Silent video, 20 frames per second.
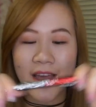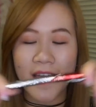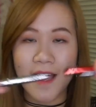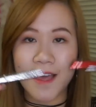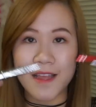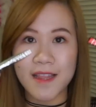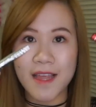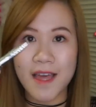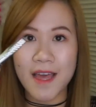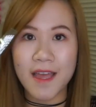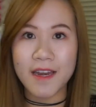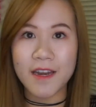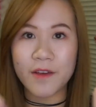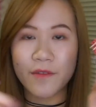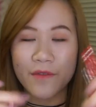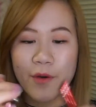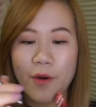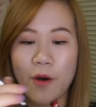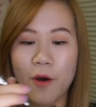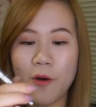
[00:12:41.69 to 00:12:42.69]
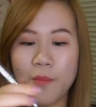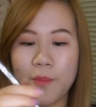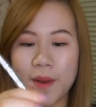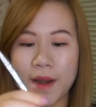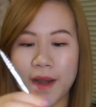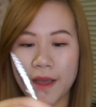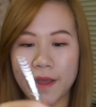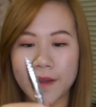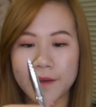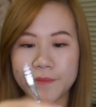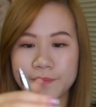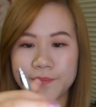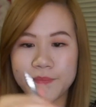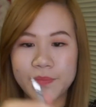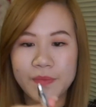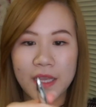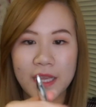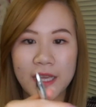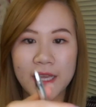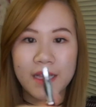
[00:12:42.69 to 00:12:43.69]
And then if you open it,
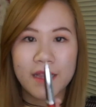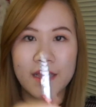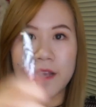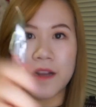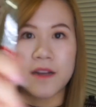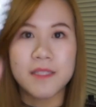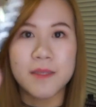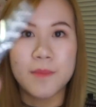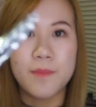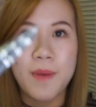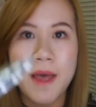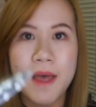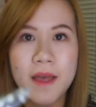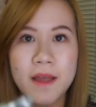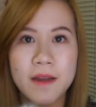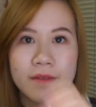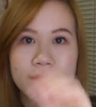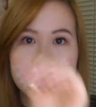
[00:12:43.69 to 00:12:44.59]
there's a pen.